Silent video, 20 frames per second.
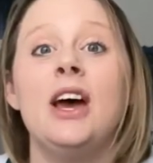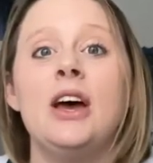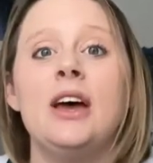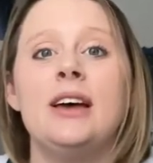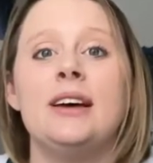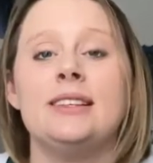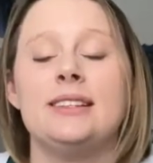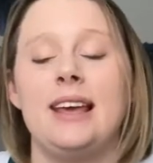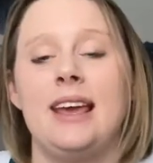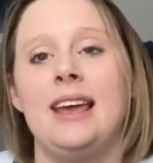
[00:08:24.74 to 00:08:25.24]

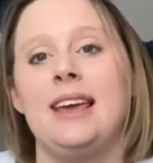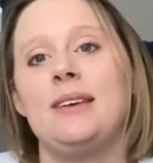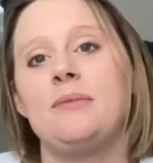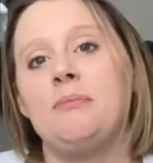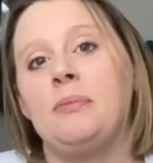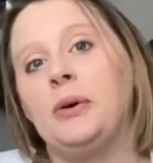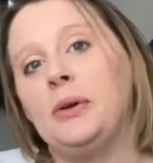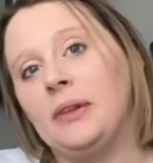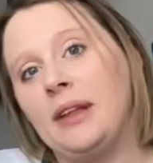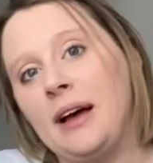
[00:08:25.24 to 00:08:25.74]

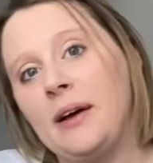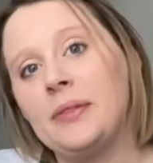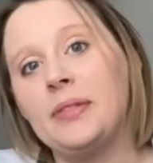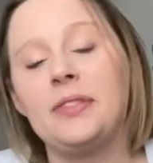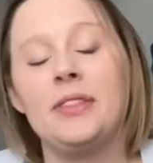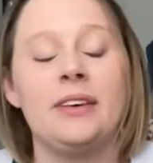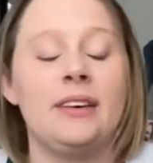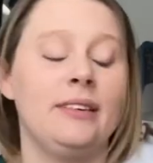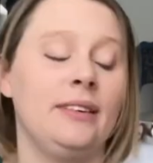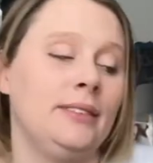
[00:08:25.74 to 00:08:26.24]
take, pull out
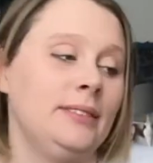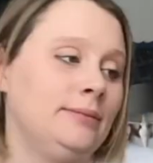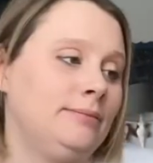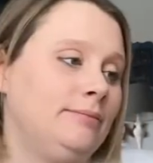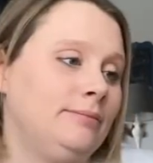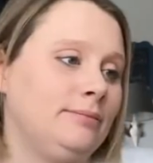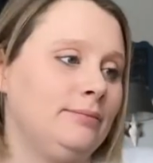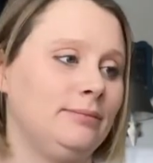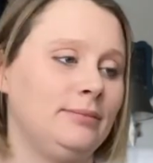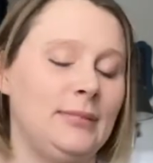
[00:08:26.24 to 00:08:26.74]
the
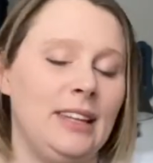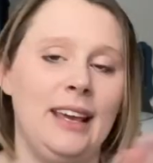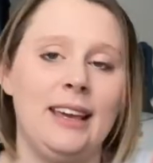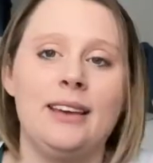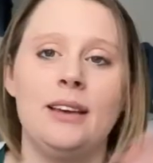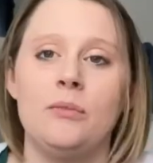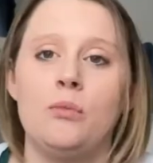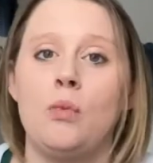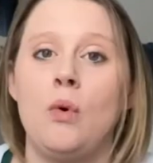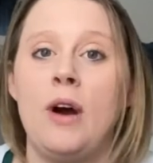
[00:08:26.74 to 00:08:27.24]

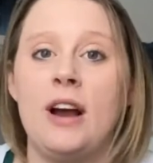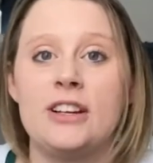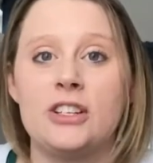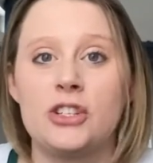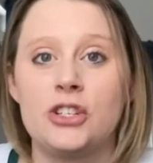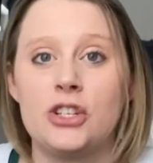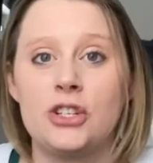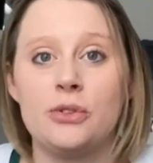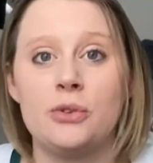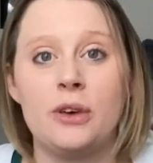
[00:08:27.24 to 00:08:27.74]
thing and
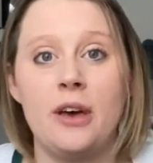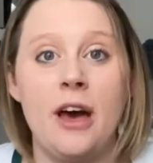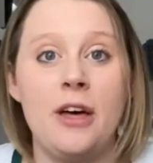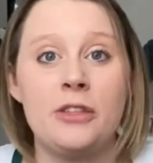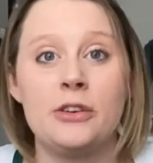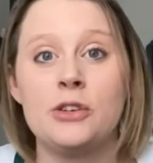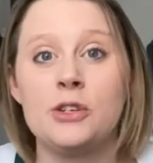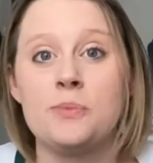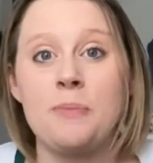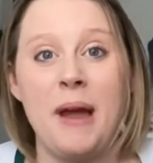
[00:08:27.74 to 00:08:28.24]
wash the
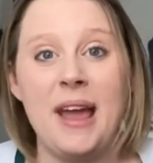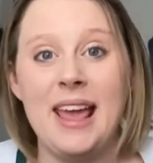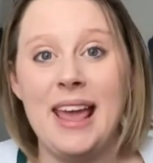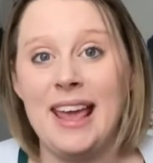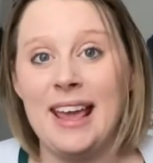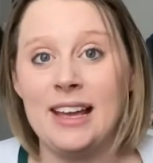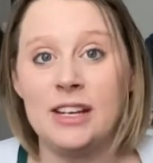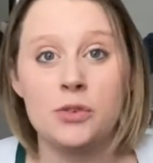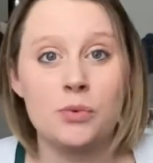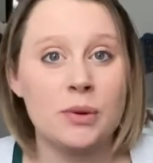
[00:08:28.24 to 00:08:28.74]
others by
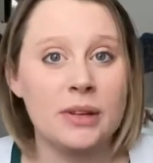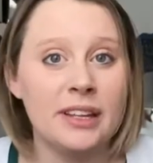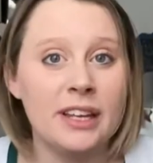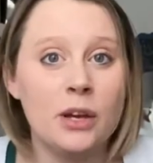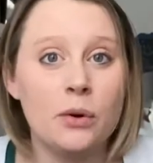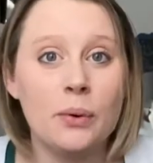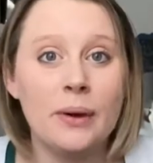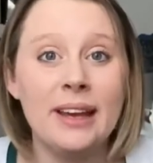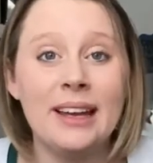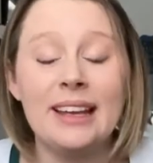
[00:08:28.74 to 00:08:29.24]
hand really
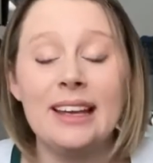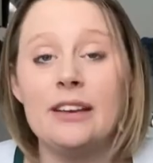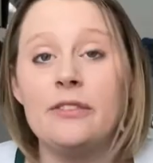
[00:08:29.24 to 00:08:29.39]
quick.